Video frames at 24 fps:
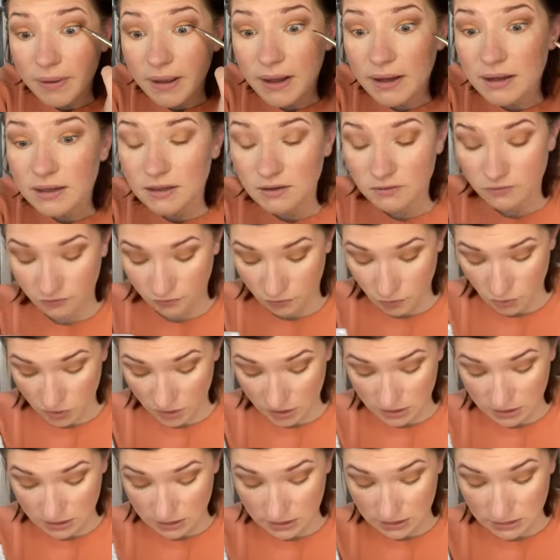back and
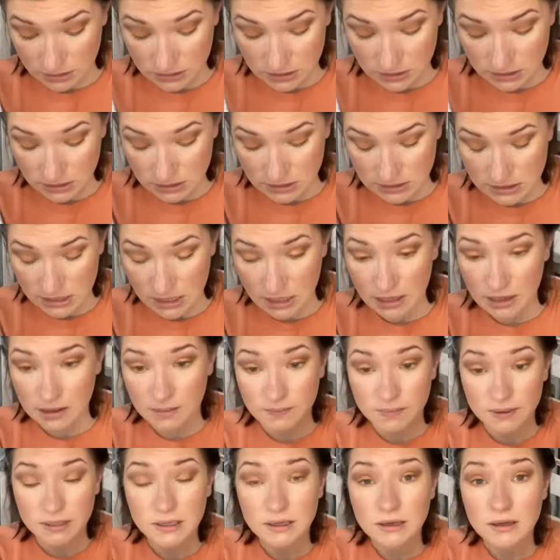forth into the
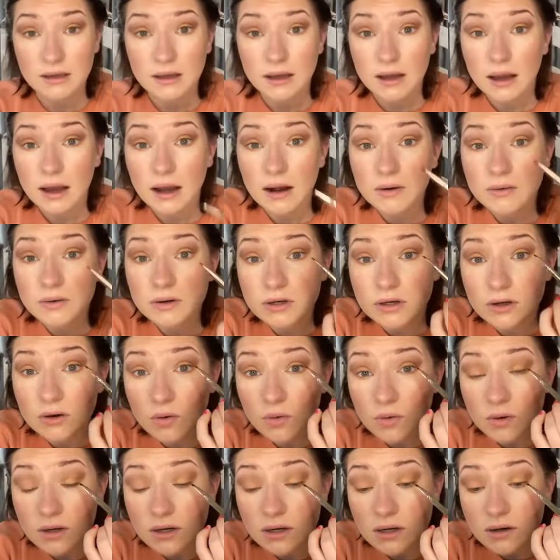top outer
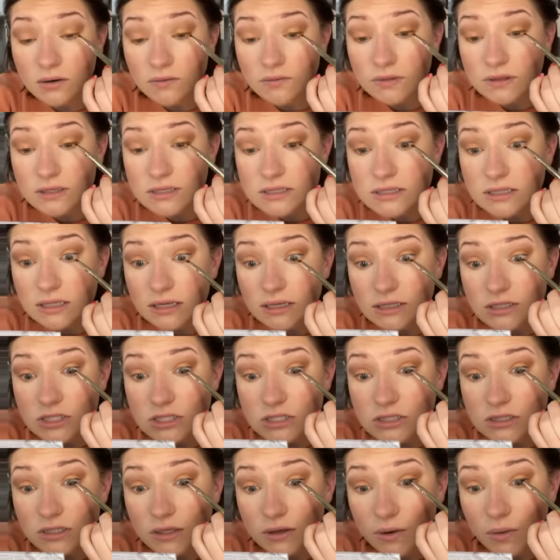corner of these
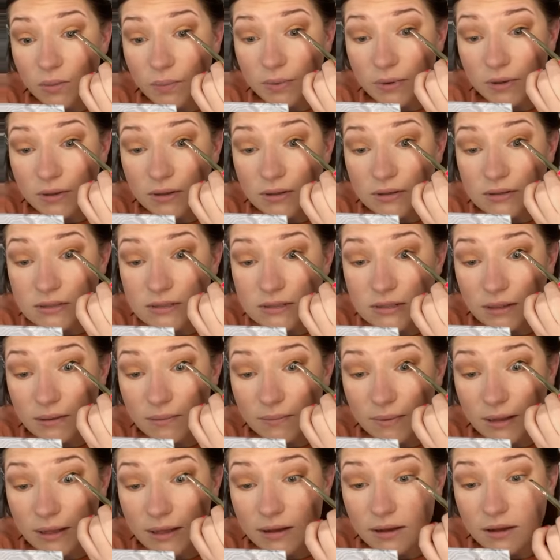lashes. I hope you can
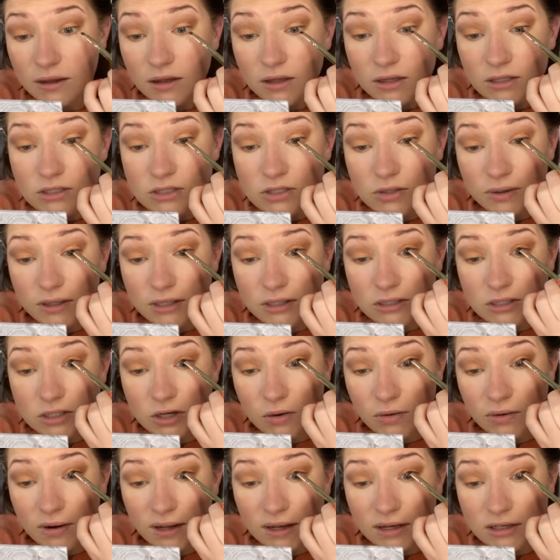see me. So I
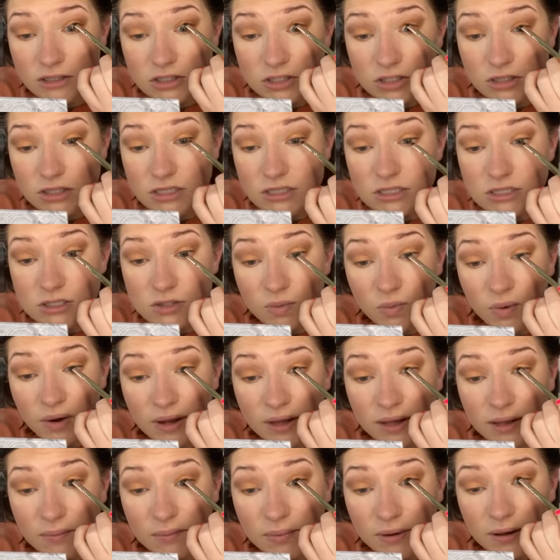don't actually
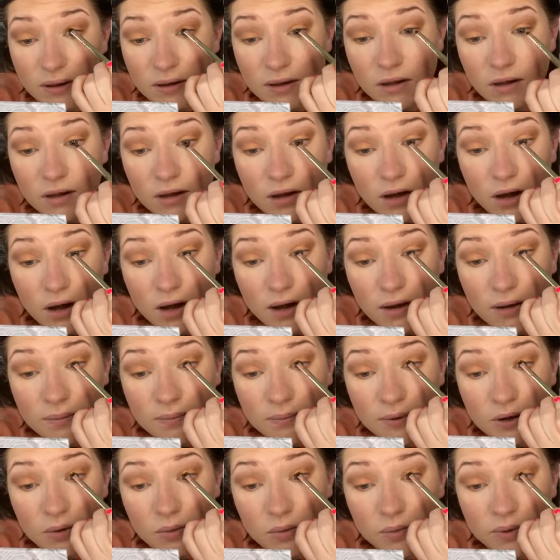swipe.
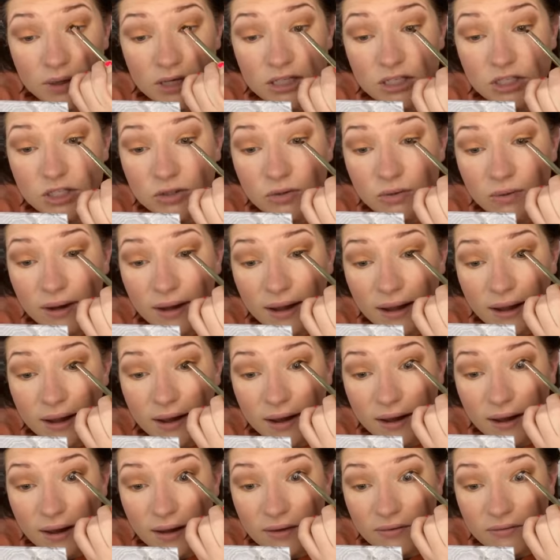Um, we do
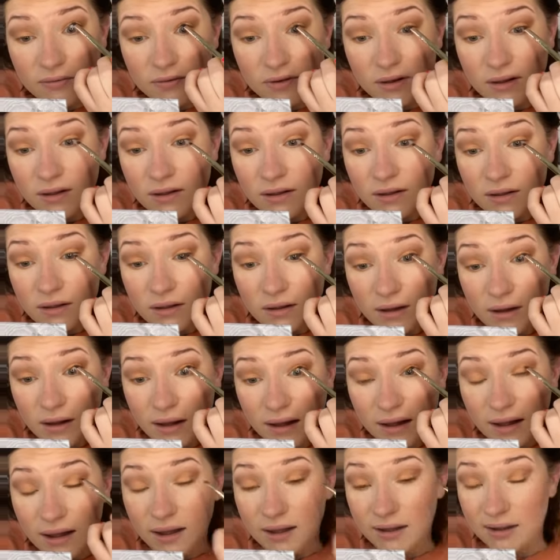have
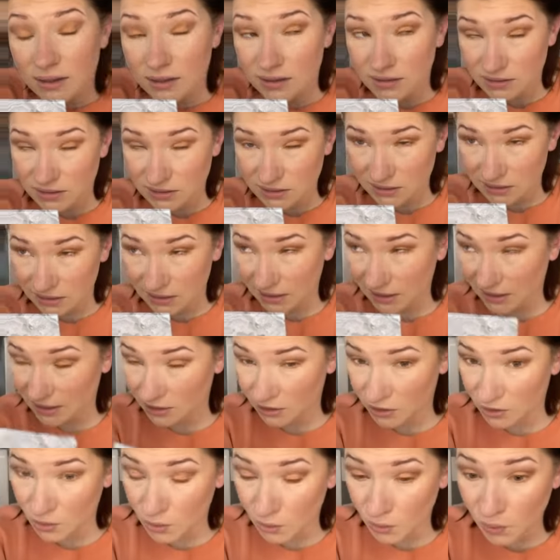
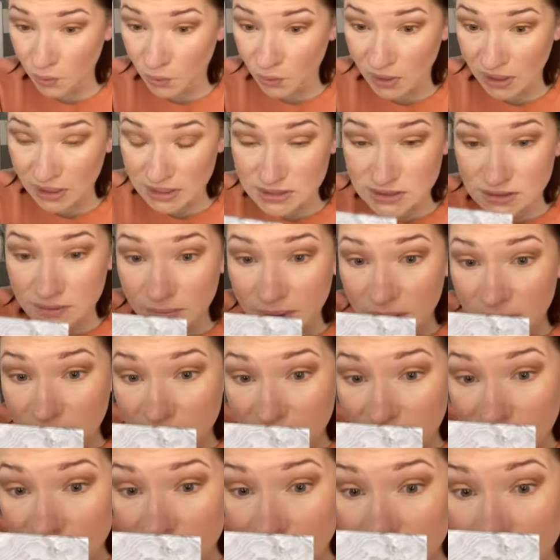eyeliner. Oh, got some
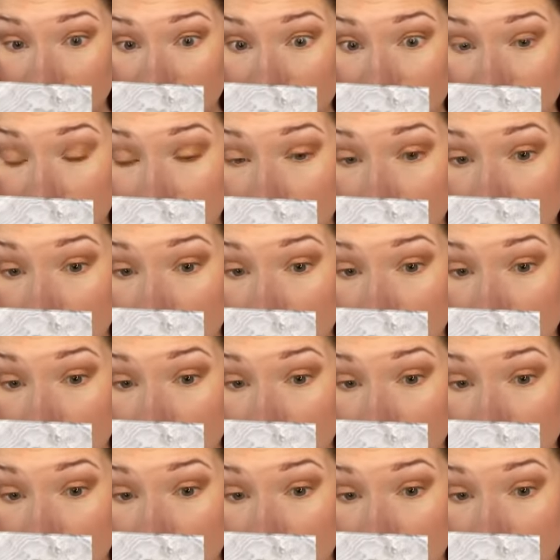in my eye that